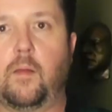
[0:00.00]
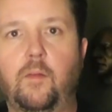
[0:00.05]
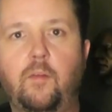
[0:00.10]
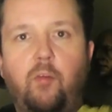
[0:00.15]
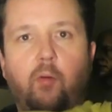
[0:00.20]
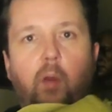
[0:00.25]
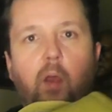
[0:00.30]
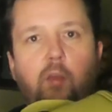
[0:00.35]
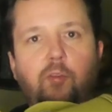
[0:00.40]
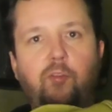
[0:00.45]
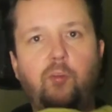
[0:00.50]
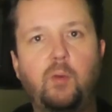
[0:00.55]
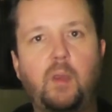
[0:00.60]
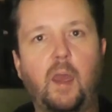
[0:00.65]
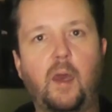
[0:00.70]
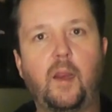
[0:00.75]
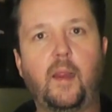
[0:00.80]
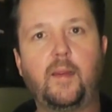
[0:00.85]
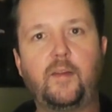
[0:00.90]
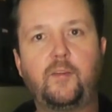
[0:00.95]
So I also
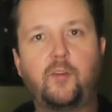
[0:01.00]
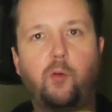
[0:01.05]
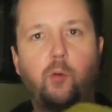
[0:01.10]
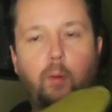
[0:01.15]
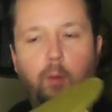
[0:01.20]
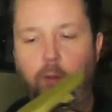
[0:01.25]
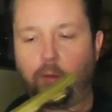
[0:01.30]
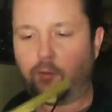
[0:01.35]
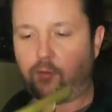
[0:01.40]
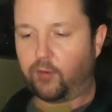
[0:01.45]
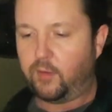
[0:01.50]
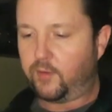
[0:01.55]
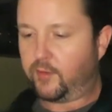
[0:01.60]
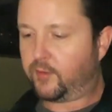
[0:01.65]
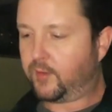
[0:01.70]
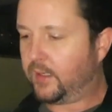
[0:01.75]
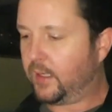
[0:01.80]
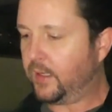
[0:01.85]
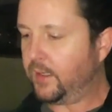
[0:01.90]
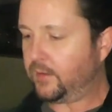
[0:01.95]
got a
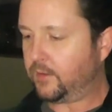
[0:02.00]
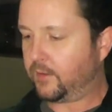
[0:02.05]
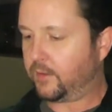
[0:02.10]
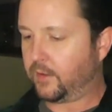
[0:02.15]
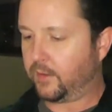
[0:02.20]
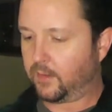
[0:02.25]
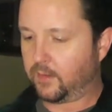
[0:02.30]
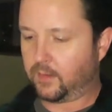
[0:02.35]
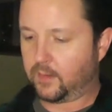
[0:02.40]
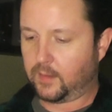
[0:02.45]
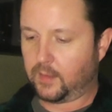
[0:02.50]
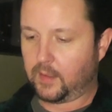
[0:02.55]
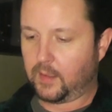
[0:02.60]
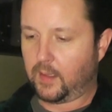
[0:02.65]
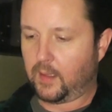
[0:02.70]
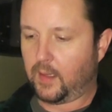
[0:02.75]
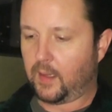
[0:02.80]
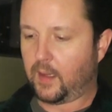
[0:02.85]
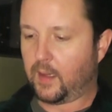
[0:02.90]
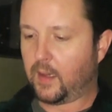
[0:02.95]
toiletries kit,
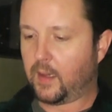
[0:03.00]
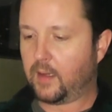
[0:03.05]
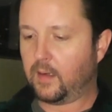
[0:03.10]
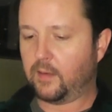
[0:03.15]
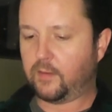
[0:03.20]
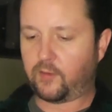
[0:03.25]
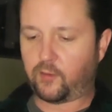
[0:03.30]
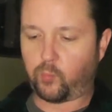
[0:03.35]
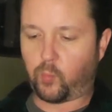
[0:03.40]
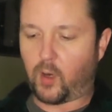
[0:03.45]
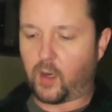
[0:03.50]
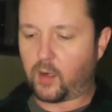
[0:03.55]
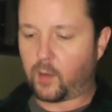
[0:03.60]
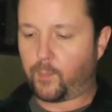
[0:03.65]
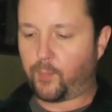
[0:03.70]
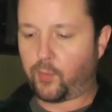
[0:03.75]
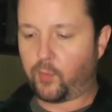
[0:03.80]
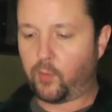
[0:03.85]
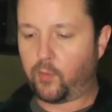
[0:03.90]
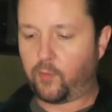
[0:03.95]
and it's
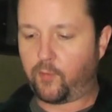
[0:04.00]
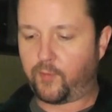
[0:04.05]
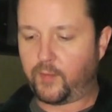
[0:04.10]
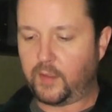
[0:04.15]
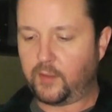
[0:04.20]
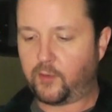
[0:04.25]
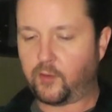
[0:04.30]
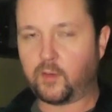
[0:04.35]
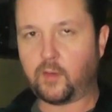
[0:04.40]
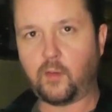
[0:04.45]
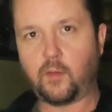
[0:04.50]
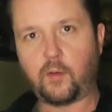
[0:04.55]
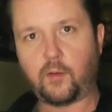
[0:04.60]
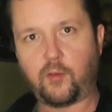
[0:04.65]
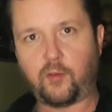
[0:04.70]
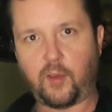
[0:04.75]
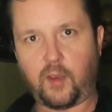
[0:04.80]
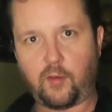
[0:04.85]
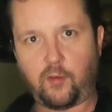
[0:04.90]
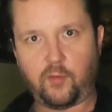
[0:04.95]
waterproof. Each of the little
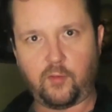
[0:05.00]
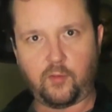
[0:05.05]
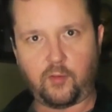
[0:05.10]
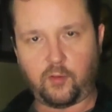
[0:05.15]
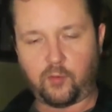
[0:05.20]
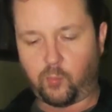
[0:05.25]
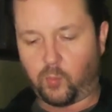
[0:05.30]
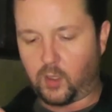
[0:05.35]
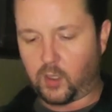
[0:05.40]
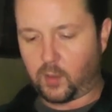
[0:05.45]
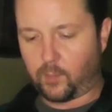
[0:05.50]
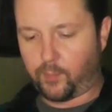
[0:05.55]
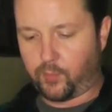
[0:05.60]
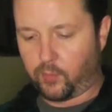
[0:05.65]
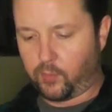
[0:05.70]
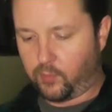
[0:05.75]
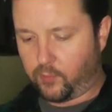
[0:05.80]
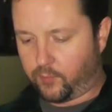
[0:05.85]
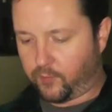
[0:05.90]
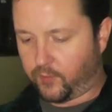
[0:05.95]
sections is
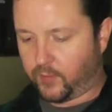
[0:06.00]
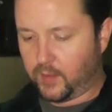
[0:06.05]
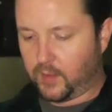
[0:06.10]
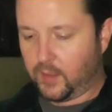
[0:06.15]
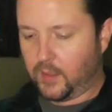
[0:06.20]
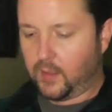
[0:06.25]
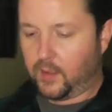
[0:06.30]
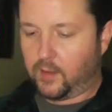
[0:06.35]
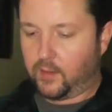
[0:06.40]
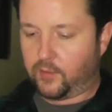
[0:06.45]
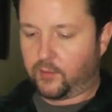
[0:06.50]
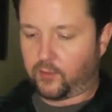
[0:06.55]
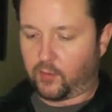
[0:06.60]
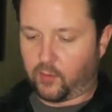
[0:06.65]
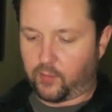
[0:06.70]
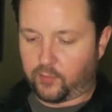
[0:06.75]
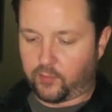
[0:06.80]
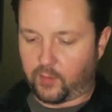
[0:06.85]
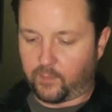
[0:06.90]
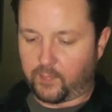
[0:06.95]
waterproof,
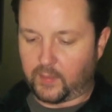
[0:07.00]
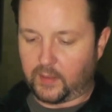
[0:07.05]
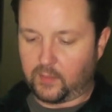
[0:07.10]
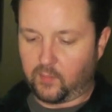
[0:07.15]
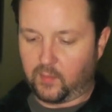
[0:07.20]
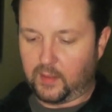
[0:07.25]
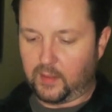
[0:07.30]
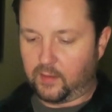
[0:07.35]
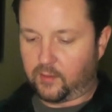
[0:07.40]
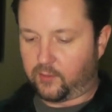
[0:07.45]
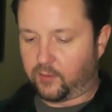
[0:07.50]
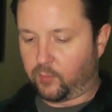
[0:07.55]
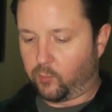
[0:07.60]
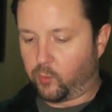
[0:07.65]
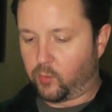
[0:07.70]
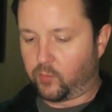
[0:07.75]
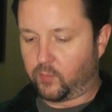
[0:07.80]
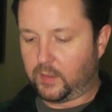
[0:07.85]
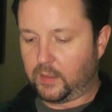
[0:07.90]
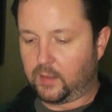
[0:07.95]
so if something leaks, it
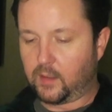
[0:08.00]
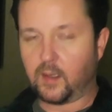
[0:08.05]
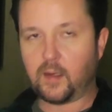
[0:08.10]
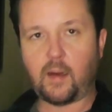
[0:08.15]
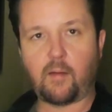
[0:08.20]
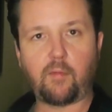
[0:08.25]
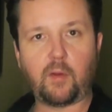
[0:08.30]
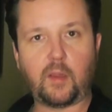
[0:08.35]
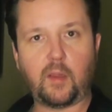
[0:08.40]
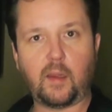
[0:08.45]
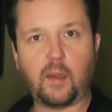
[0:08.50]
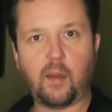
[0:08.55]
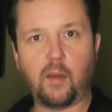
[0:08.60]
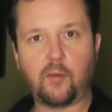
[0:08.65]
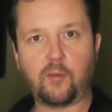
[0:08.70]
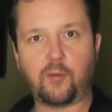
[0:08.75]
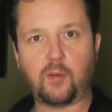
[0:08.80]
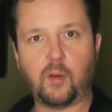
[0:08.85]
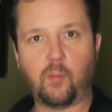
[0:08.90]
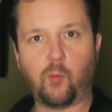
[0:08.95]
won't leak on everything
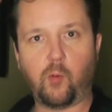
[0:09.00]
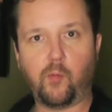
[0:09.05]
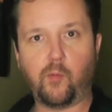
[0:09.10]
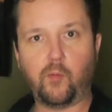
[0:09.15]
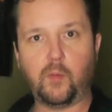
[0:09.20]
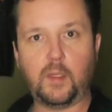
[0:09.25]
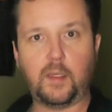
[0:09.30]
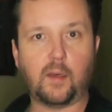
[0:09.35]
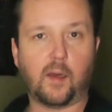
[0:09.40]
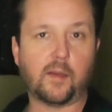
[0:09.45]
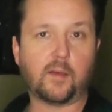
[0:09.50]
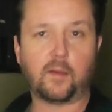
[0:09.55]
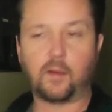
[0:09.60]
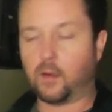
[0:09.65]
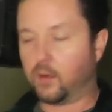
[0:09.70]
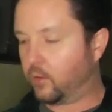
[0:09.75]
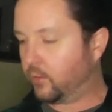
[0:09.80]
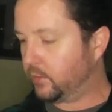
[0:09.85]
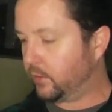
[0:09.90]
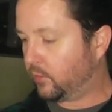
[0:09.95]
else, and it won't leak on
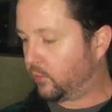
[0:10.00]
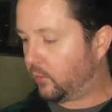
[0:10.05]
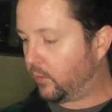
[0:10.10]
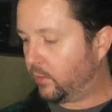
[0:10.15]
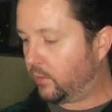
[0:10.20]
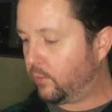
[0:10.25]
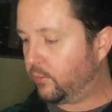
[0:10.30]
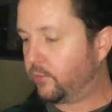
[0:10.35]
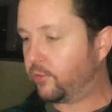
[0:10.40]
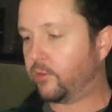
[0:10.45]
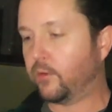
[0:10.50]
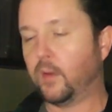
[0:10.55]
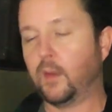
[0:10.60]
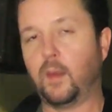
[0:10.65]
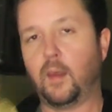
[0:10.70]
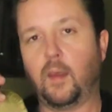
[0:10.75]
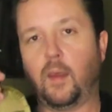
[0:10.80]
all your clothes.